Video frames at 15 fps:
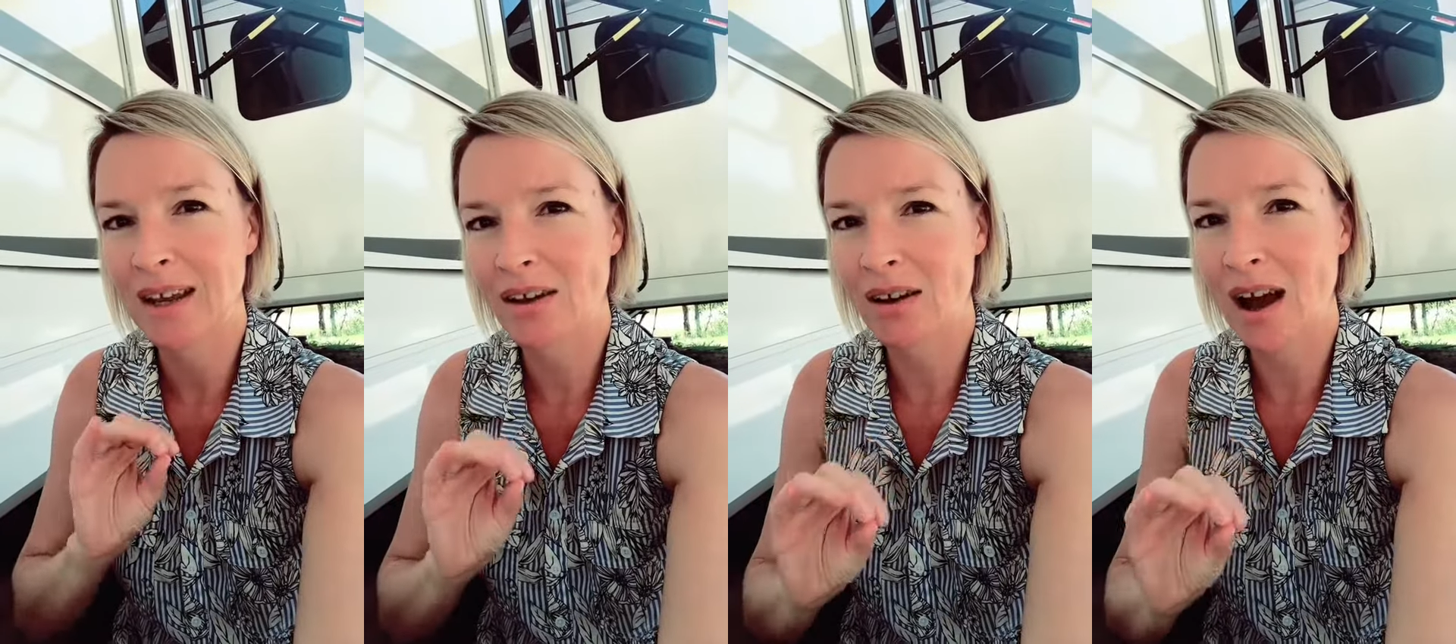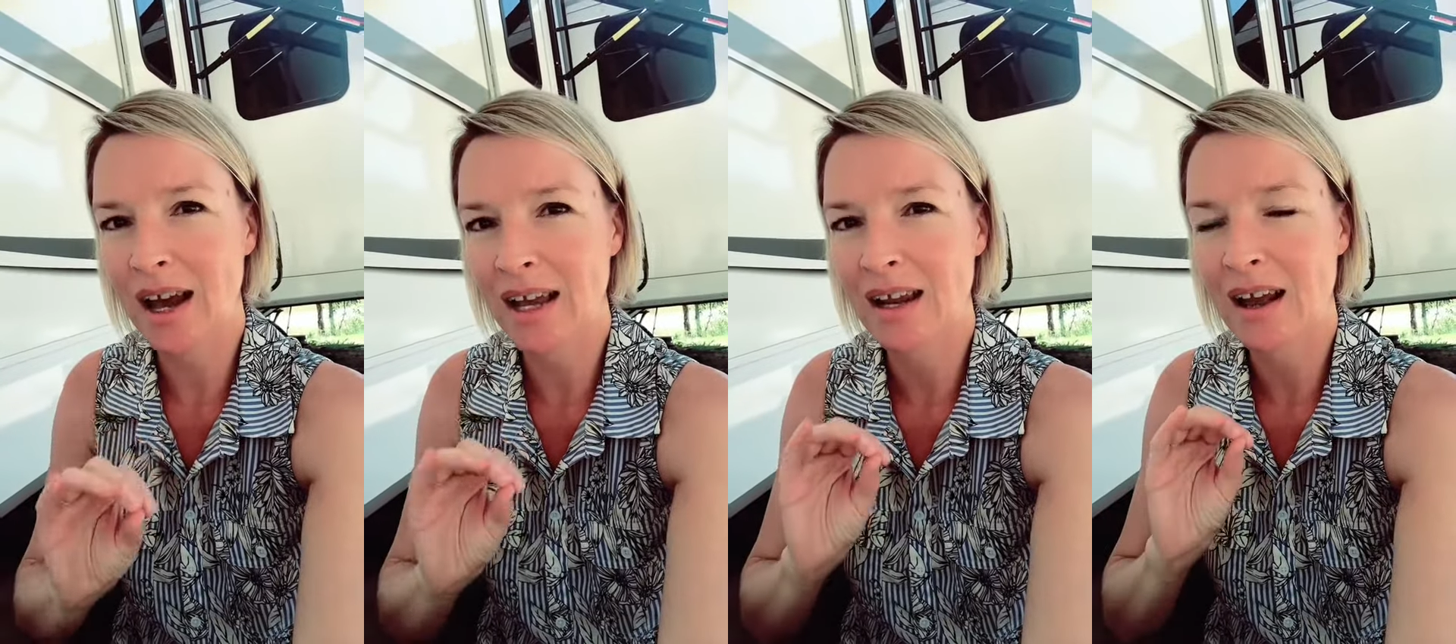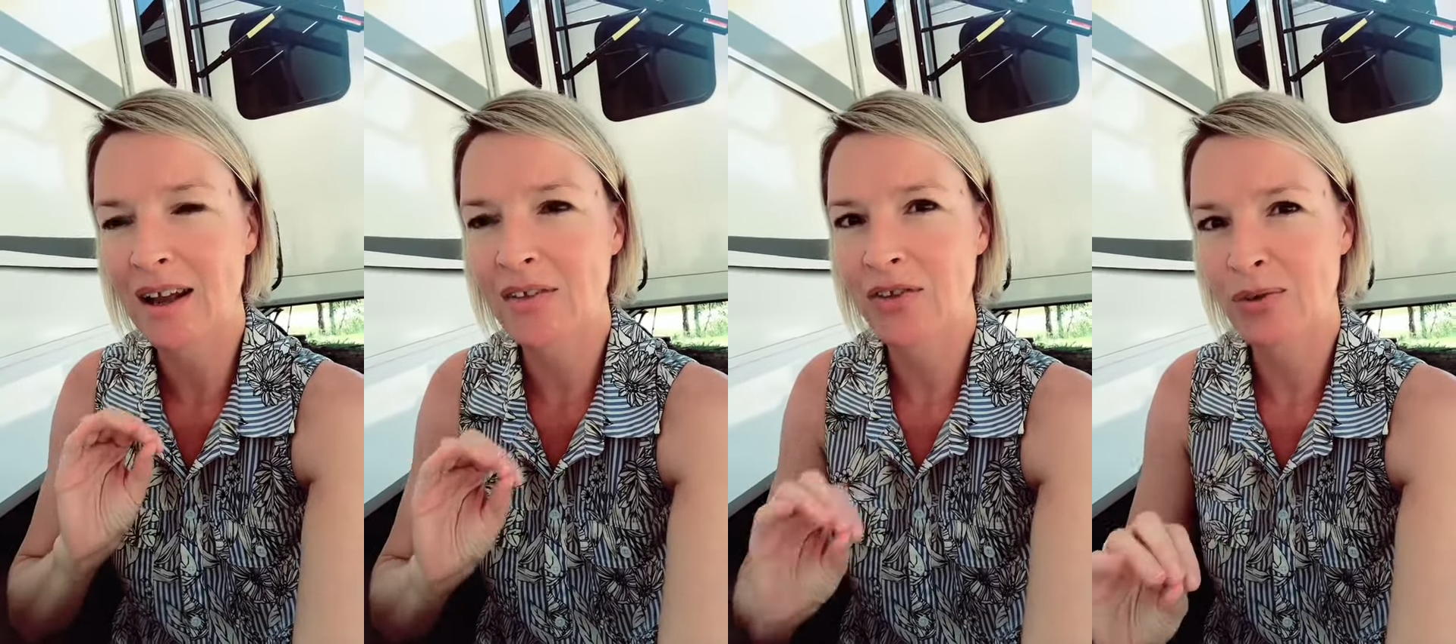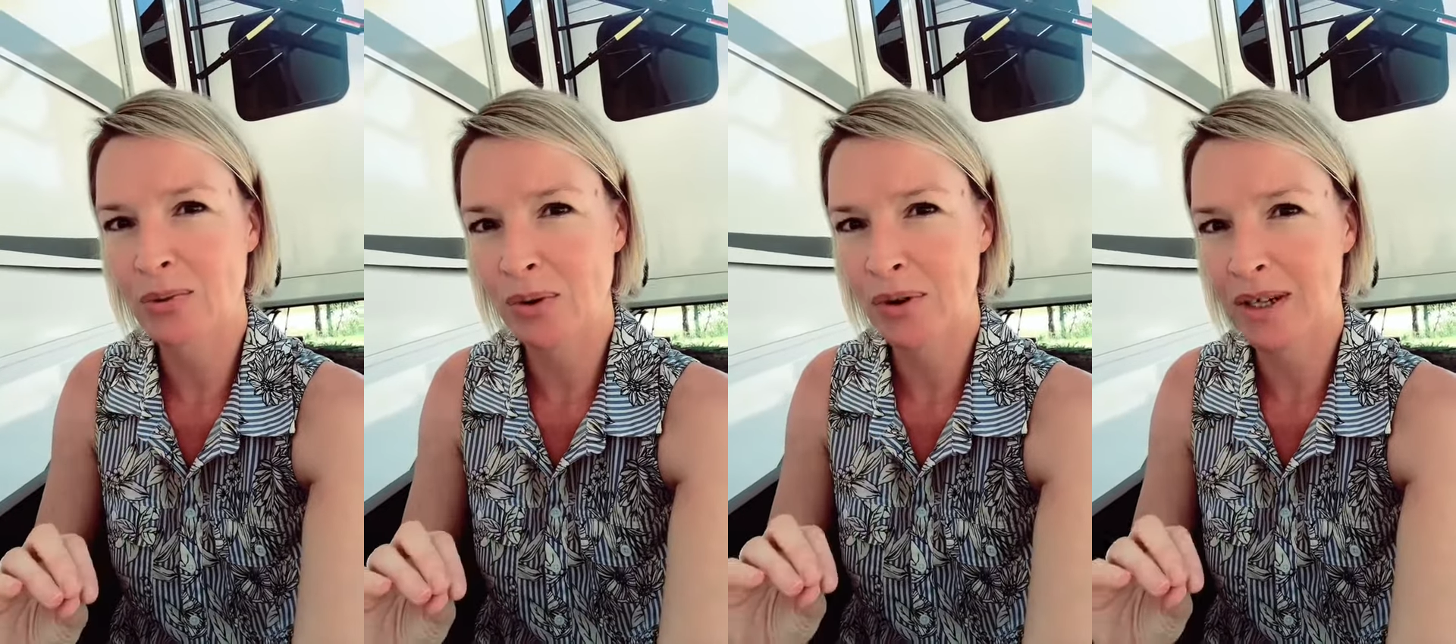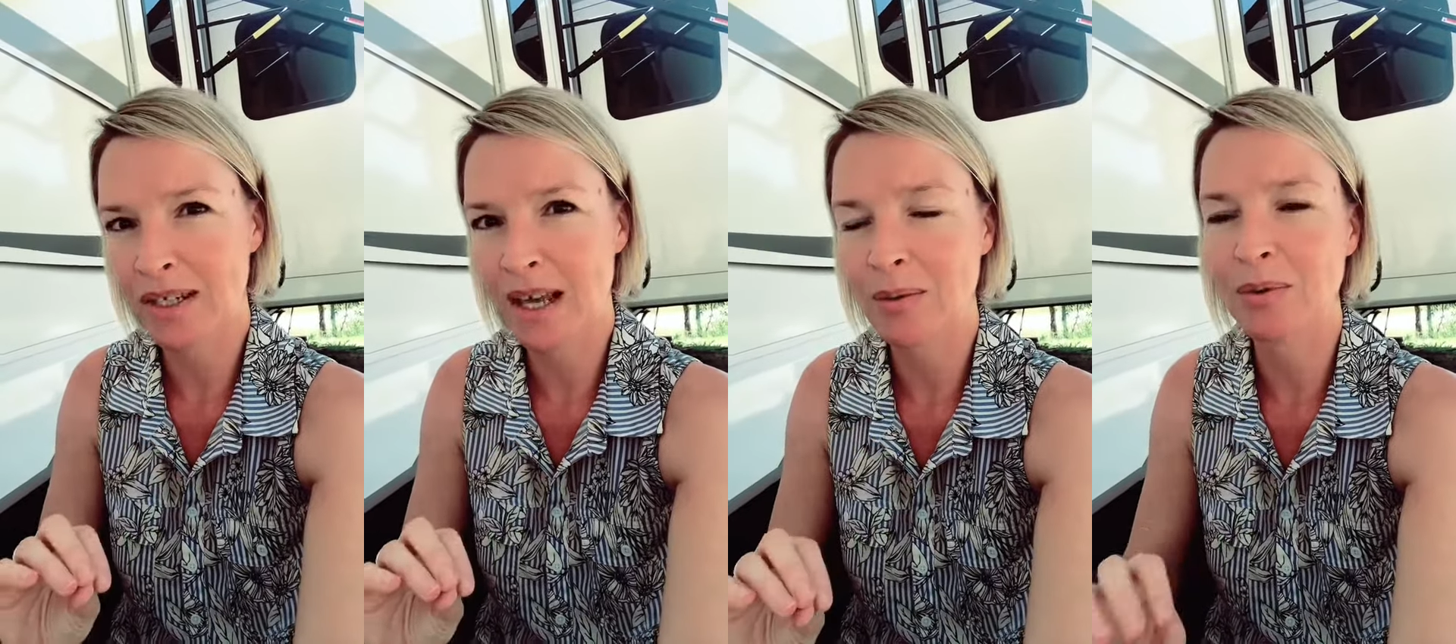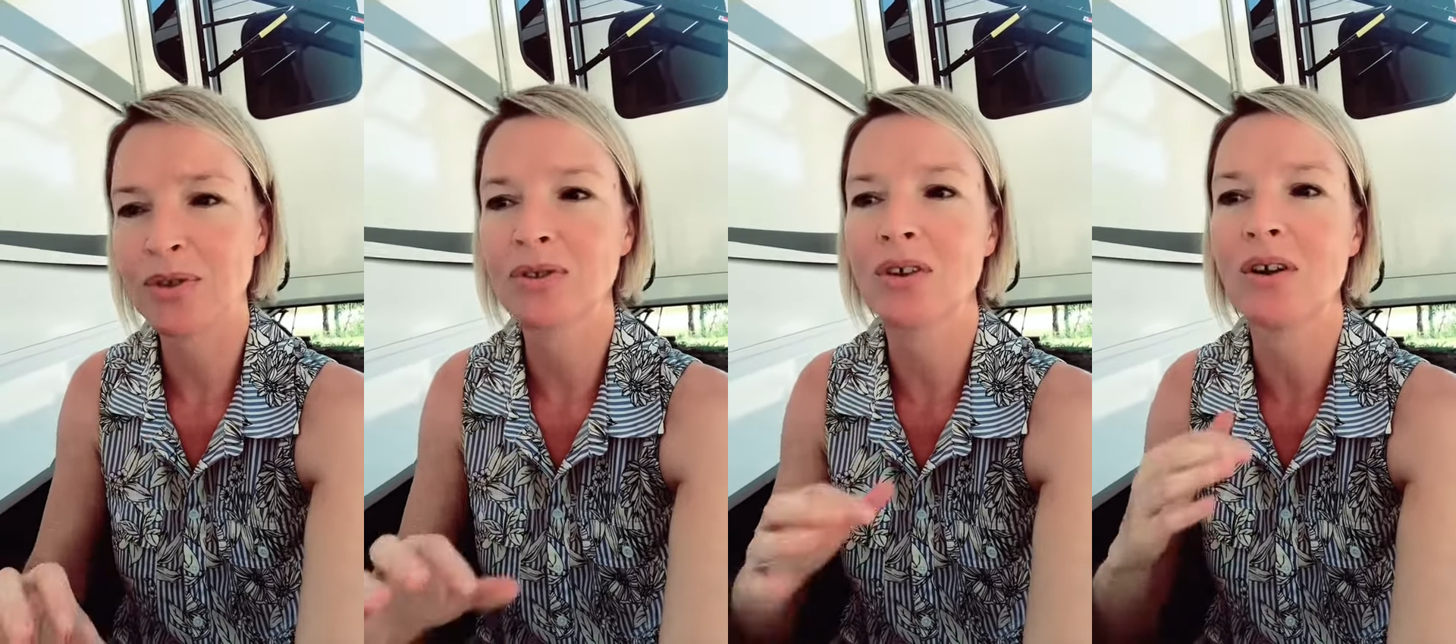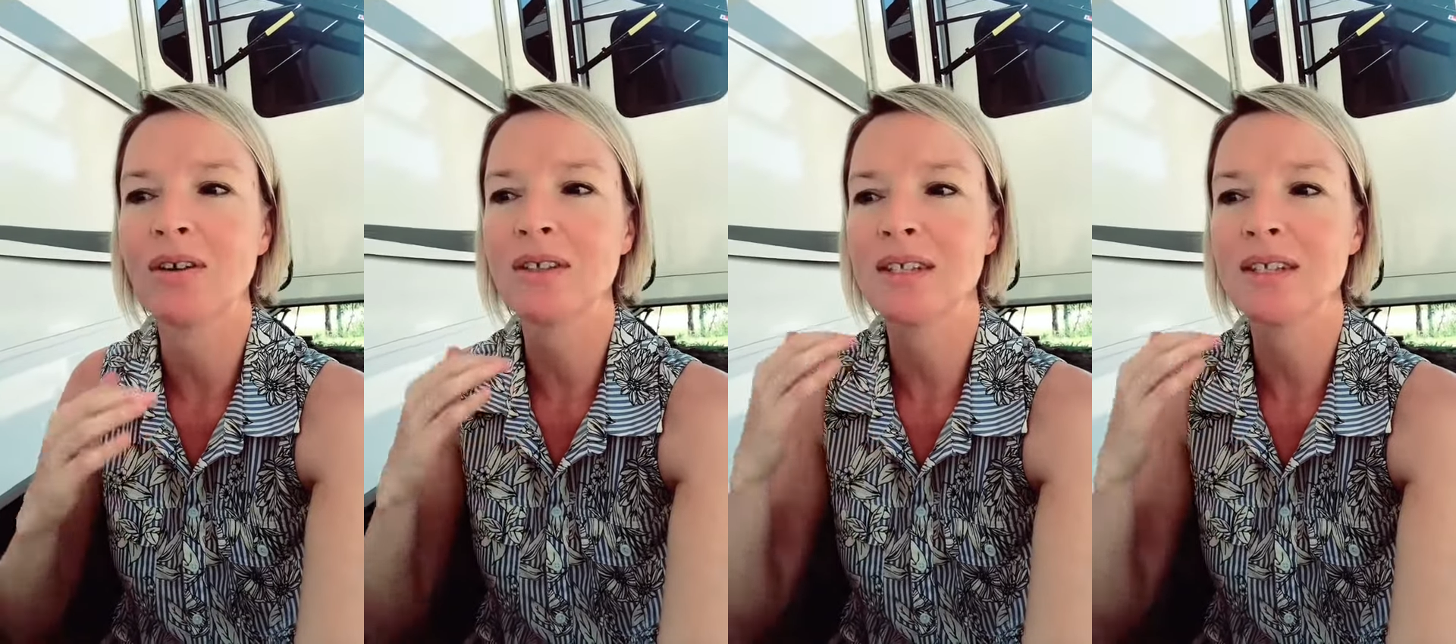our iodine through our table salt.